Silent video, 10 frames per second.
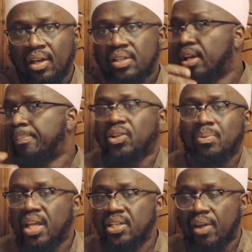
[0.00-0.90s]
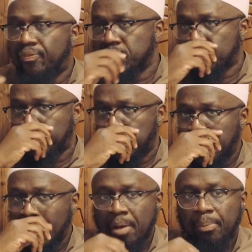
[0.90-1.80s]
He said the Prophet was indifferent to
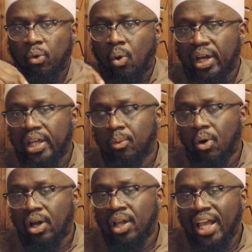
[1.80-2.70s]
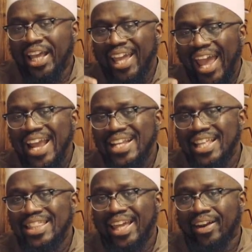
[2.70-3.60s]
food. But what he was, he ate
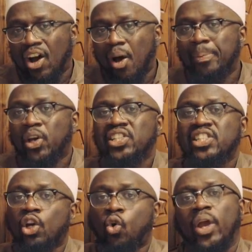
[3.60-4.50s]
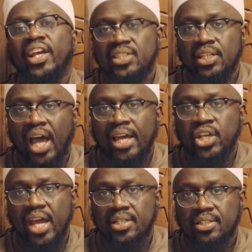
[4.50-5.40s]
the dhira' because it's the quickest to
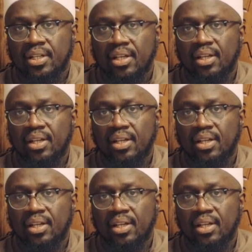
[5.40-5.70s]
digest.